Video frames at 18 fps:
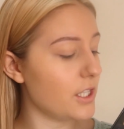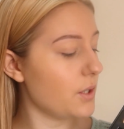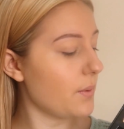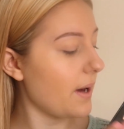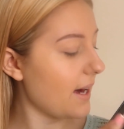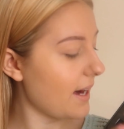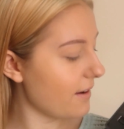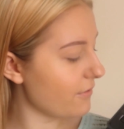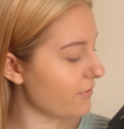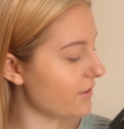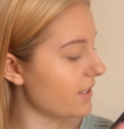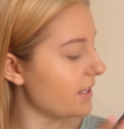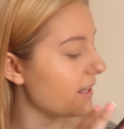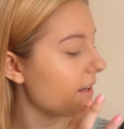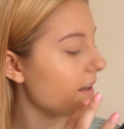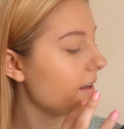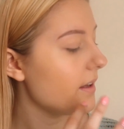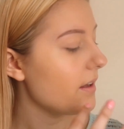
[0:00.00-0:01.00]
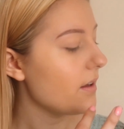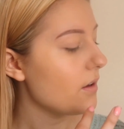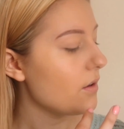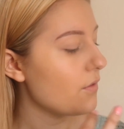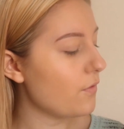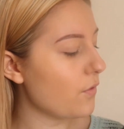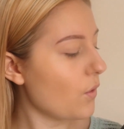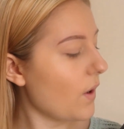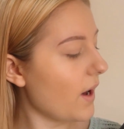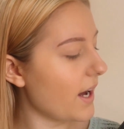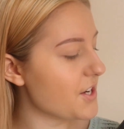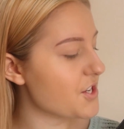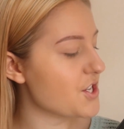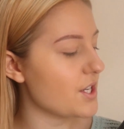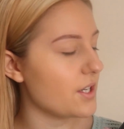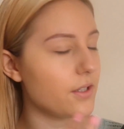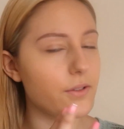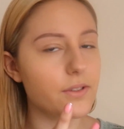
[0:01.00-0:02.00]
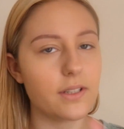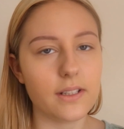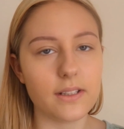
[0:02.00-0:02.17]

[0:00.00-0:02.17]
You have the 4 eyeshadows,